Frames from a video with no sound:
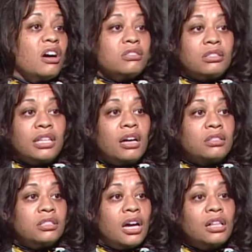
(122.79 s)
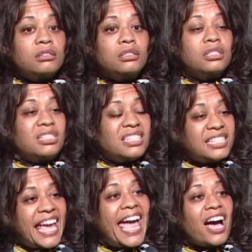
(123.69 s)
It costs $1,000 to
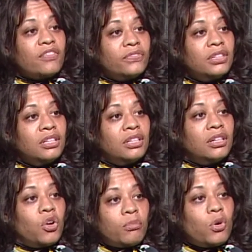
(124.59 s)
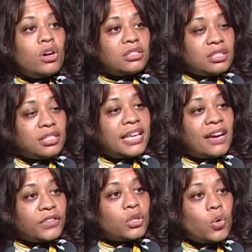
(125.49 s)
staff, or more, to
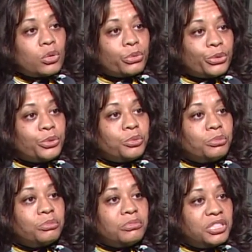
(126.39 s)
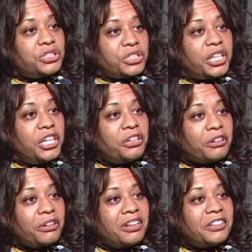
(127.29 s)
staff the courtroom just to
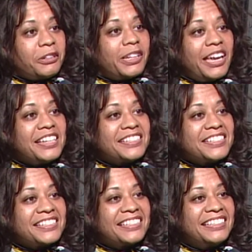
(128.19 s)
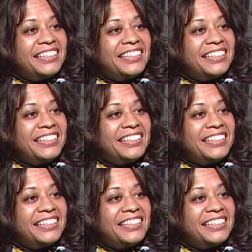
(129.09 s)
hear your case.